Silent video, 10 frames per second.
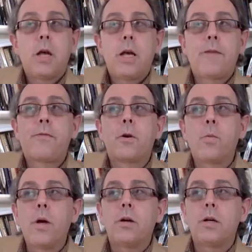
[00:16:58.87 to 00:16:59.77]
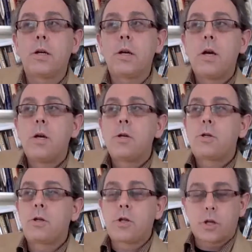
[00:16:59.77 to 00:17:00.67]
If you're willing
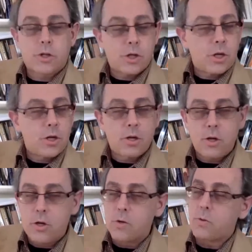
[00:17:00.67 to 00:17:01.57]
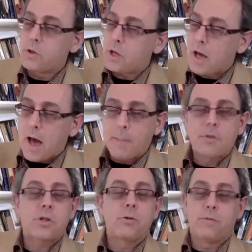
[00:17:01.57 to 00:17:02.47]
to just use
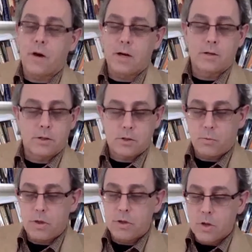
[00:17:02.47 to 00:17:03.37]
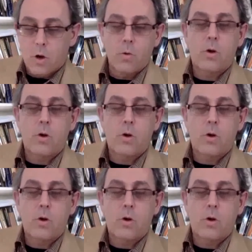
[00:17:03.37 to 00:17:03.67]
absolute violence with no